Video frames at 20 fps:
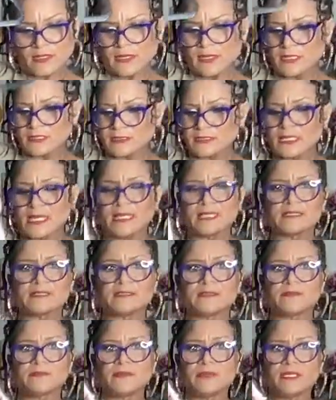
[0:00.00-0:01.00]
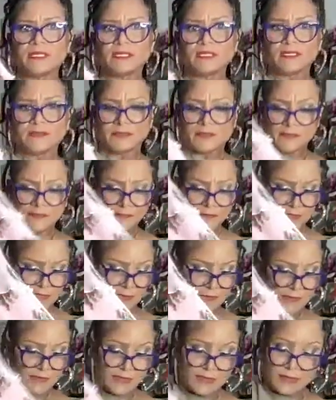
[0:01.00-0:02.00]
a size medium. It'll fit
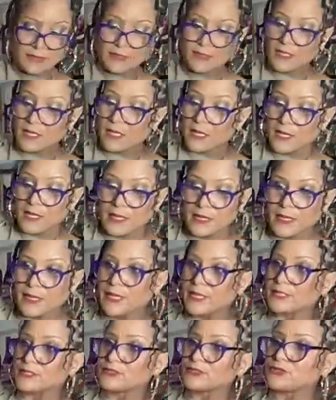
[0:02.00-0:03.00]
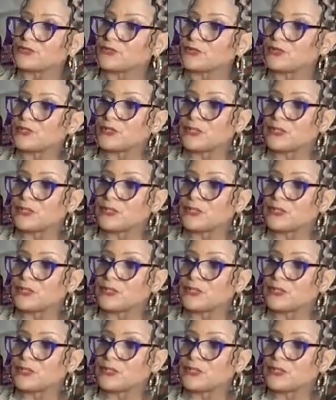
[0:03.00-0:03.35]
up to extra